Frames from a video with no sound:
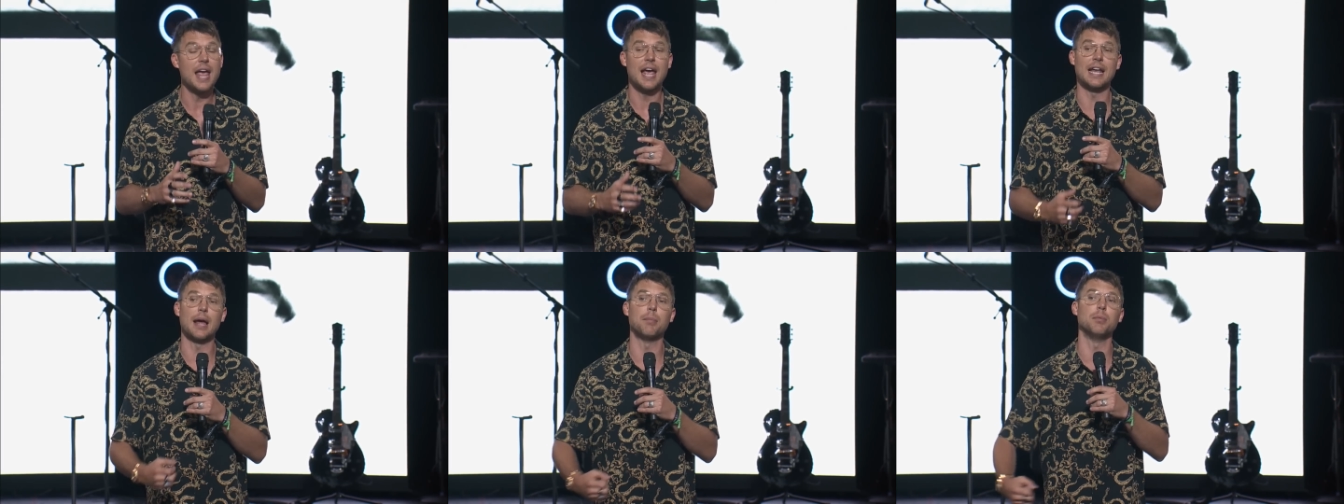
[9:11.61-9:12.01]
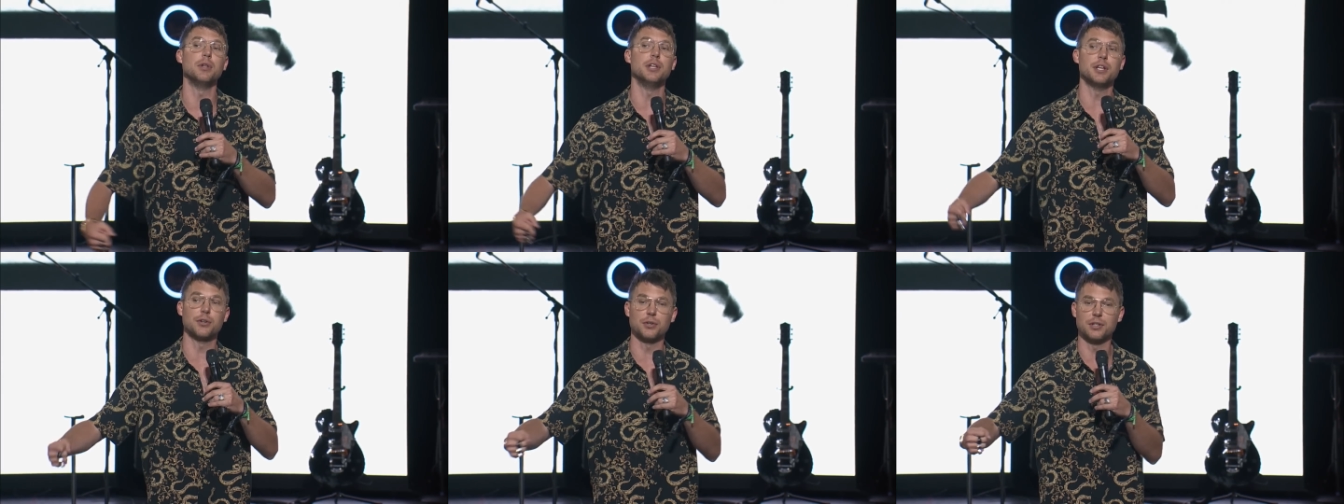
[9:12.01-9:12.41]
And
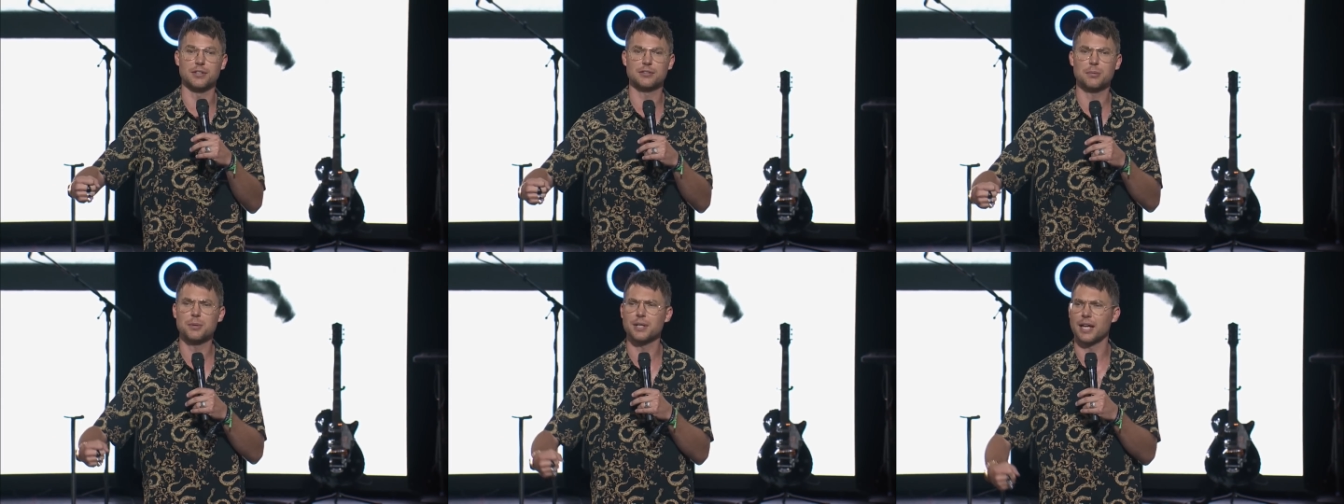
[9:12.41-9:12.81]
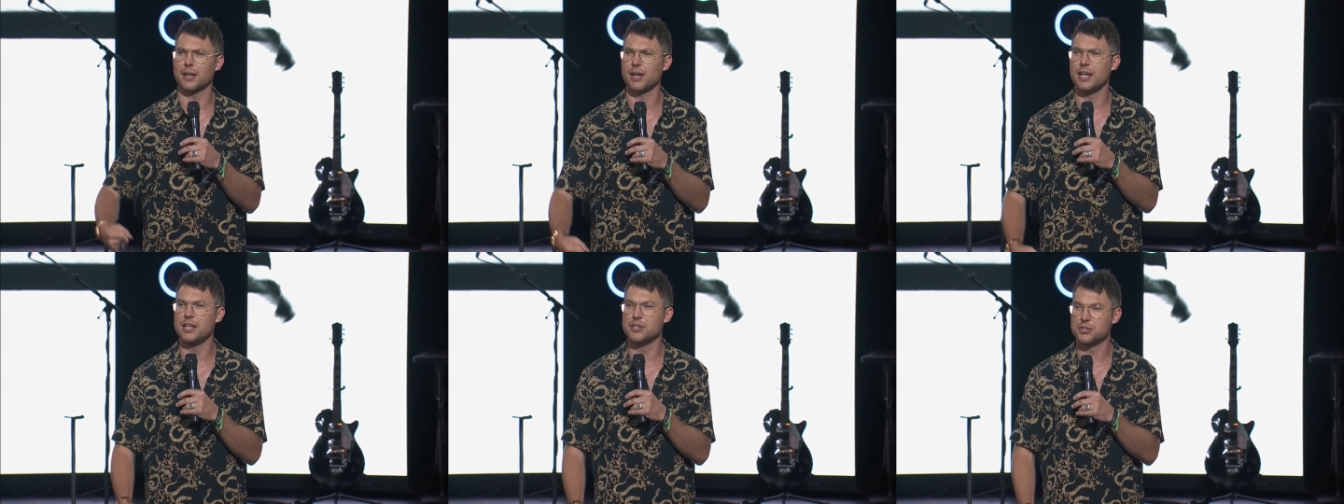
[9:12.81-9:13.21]
I'm literally somebody
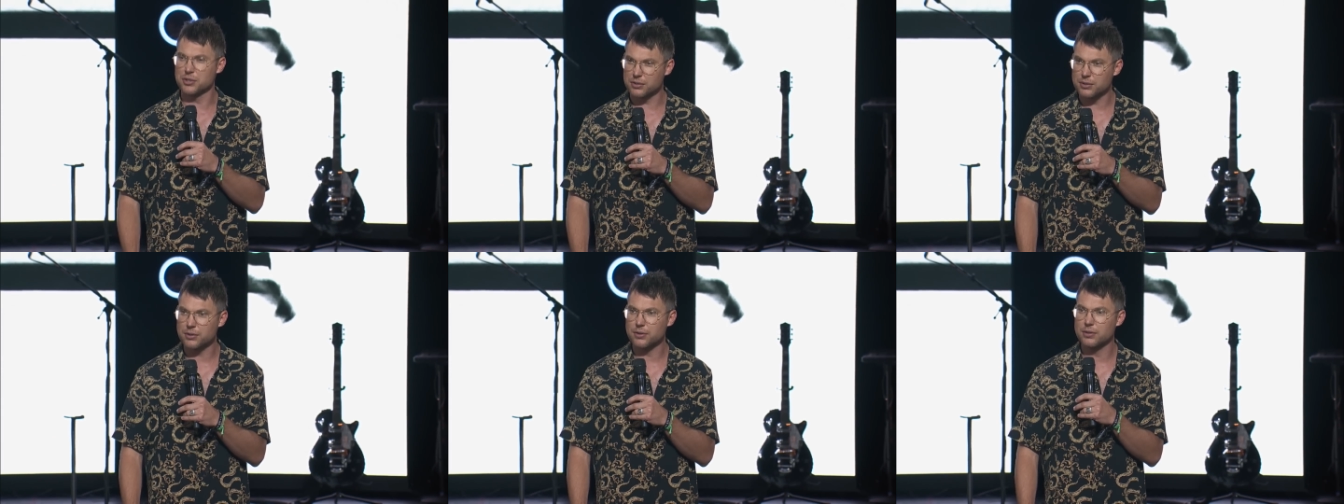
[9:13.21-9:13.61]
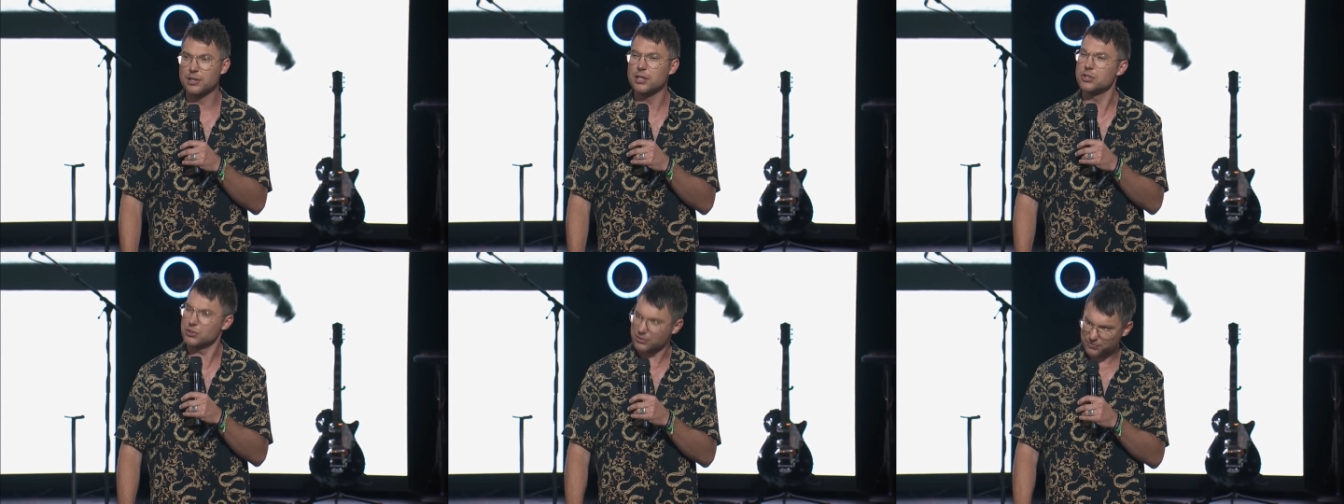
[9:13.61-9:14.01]
like, is your
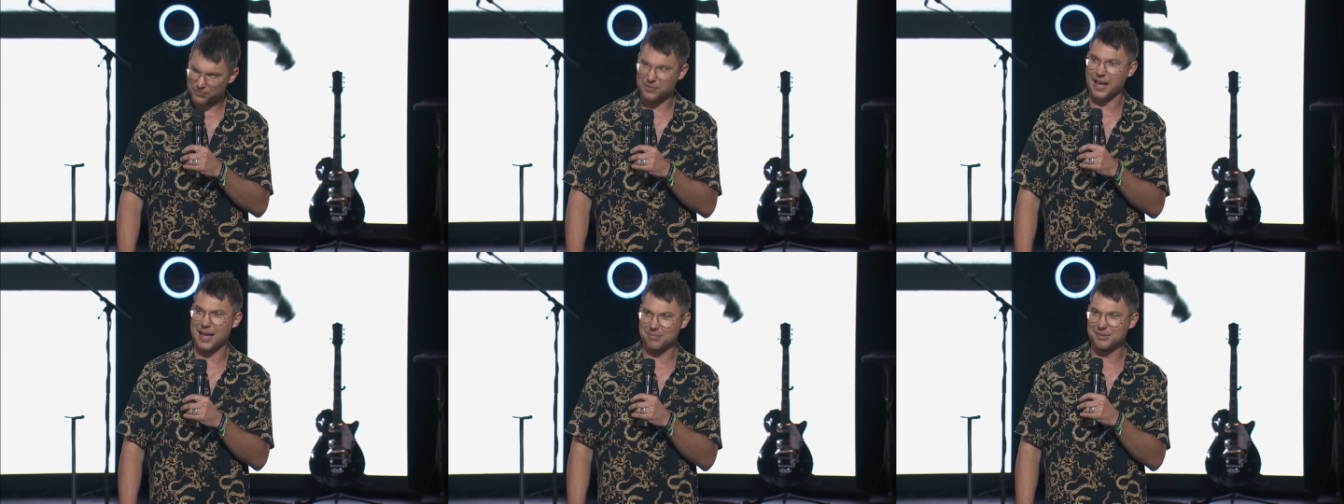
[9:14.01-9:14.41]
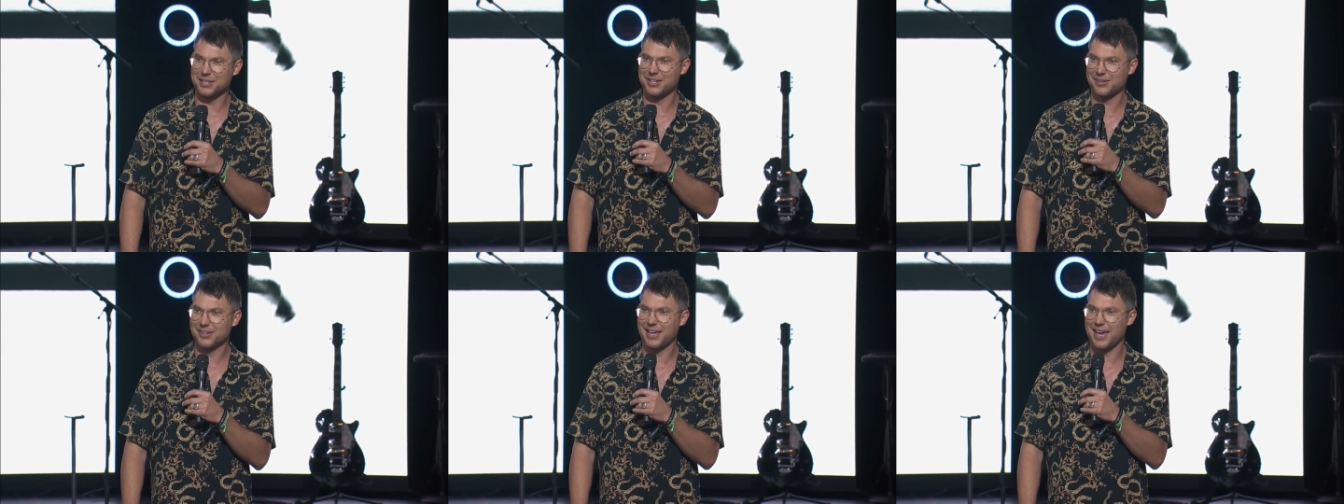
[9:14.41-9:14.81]
is your
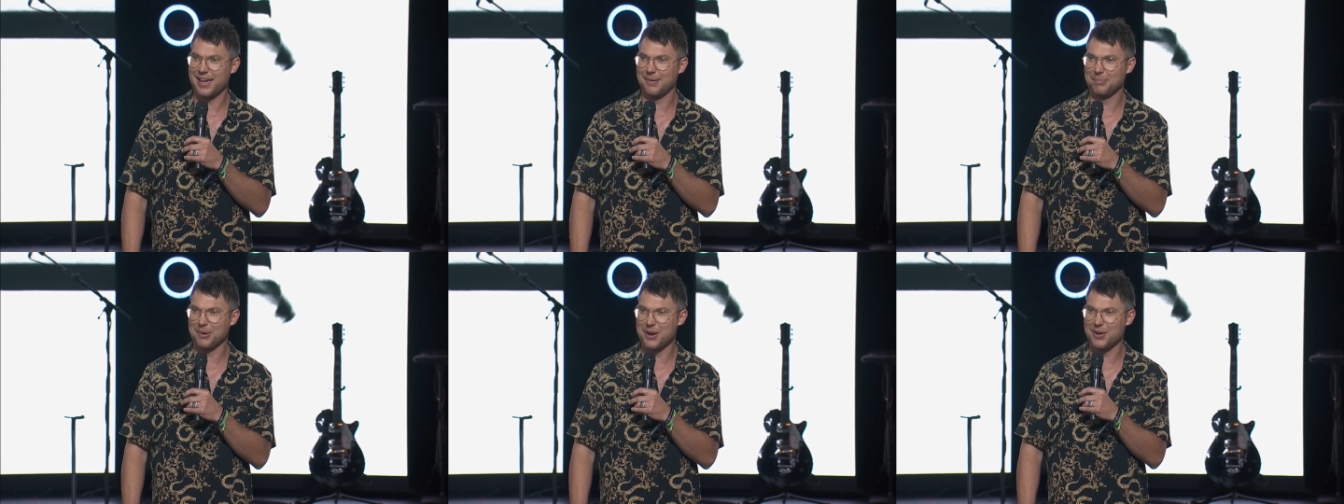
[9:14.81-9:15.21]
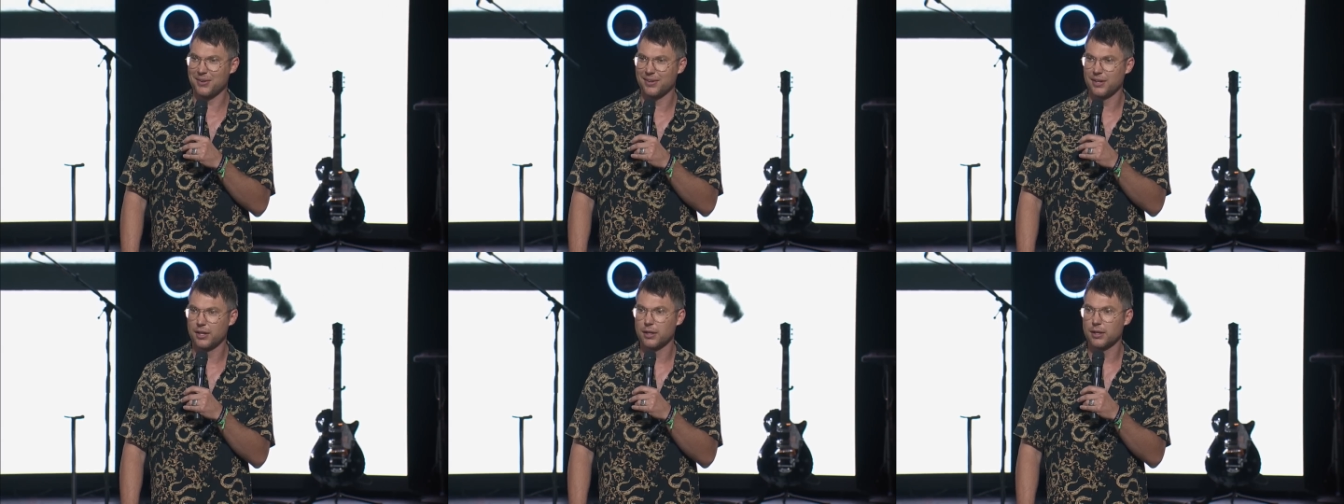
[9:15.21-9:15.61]
family okay, bro?